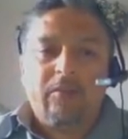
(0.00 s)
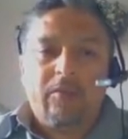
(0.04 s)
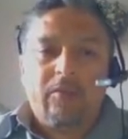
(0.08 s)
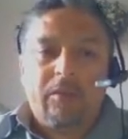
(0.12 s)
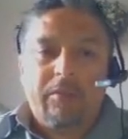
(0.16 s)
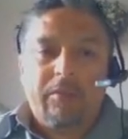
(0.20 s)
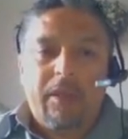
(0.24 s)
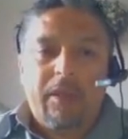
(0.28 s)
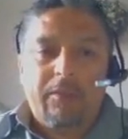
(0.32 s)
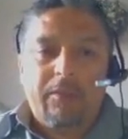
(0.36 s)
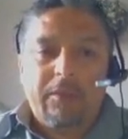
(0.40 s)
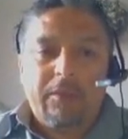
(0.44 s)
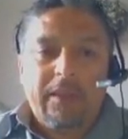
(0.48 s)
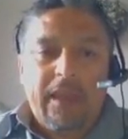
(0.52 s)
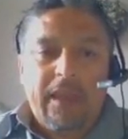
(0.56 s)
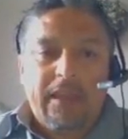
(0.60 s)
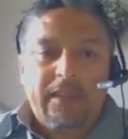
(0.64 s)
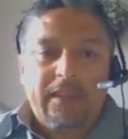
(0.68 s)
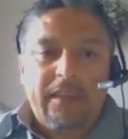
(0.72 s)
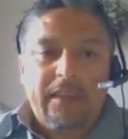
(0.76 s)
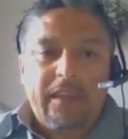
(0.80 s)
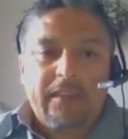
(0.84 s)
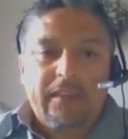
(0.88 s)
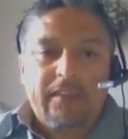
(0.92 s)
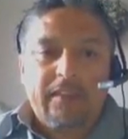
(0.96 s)
Remember
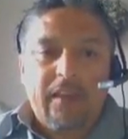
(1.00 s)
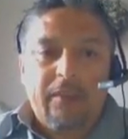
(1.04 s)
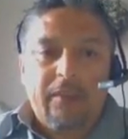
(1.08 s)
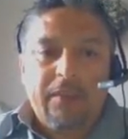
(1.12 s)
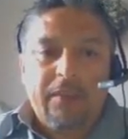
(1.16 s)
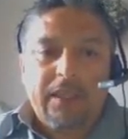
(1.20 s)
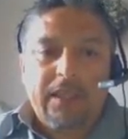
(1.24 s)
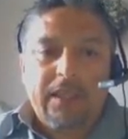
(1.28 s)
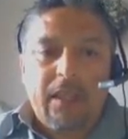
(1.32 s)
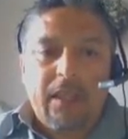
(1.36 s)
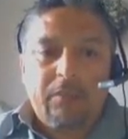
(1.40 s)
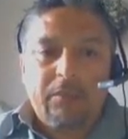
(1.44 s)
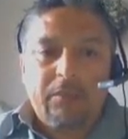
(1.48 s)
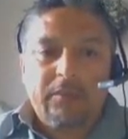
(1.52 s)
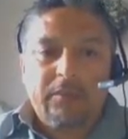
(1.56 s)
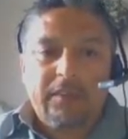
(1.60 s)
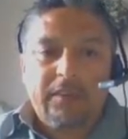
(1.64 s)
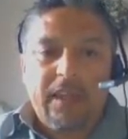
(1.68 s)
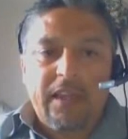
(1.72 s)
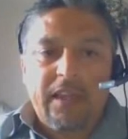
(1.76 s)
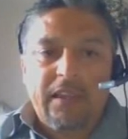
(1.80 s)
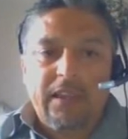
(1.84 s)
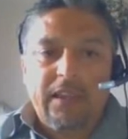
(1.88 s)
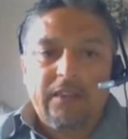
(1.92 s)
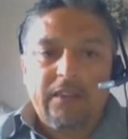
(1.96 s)
that? The atomic number is
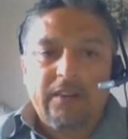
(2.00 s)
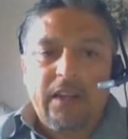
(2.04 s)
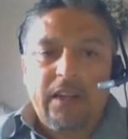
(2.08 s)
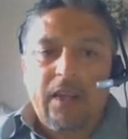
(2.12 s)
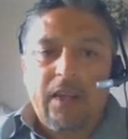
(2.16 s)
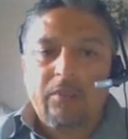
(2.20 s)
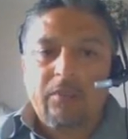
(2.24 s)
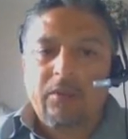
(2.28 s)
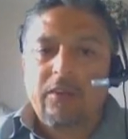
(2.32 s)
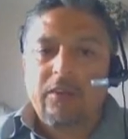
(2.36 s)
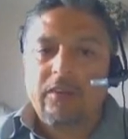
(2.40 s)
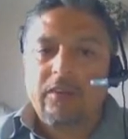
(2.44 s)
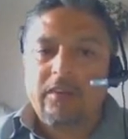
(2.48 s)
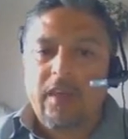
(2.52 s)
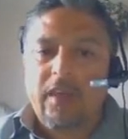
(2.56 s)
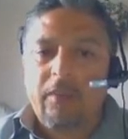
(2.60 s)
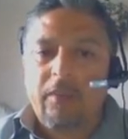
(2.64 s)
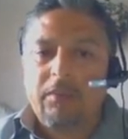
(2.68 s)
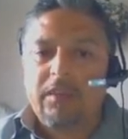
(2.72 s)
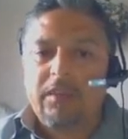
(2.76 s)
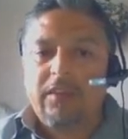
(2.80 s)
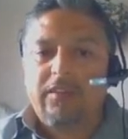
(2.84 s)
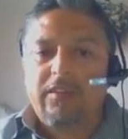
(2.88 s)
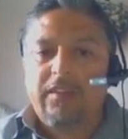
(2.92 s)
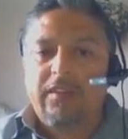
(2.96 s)
that little number on
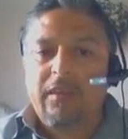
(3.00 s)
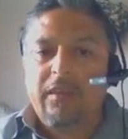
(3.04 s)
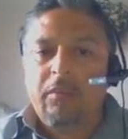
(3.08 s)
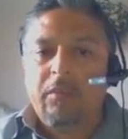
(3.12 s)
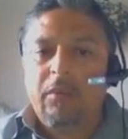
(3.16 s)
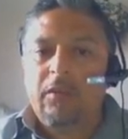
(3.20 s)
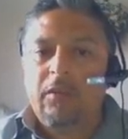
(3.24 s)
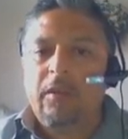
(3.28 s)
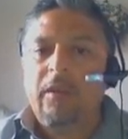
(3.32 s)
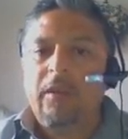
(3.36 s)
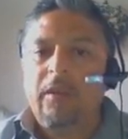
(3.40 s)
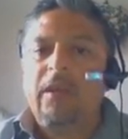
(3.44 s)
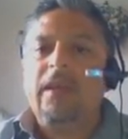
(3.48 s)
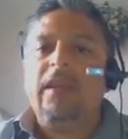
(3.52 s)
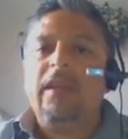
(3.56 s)
top of the symbol.